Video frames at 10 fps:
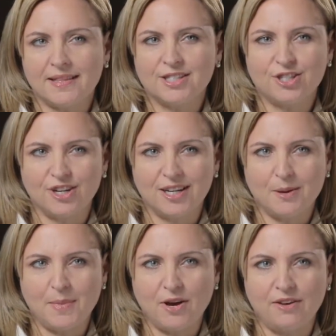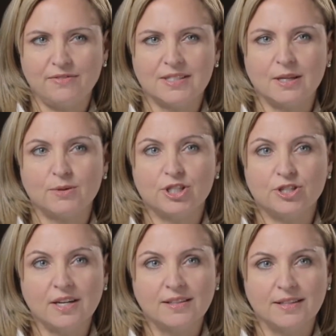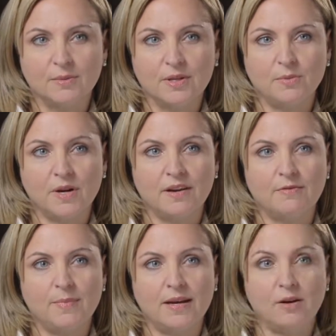started at my office, I was struggling with one of my